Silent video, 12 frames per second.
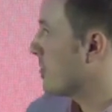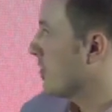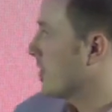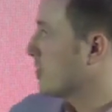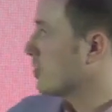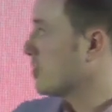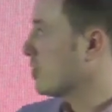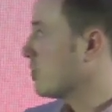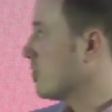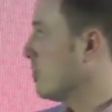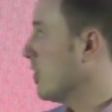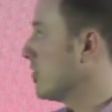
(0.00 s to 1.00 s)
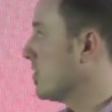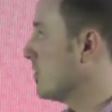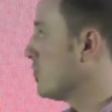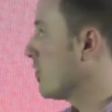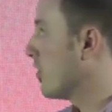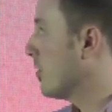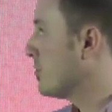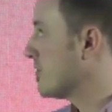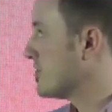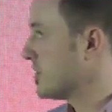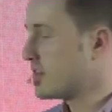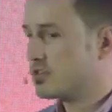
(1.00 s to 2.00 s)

going to talk to you about neural compute stick.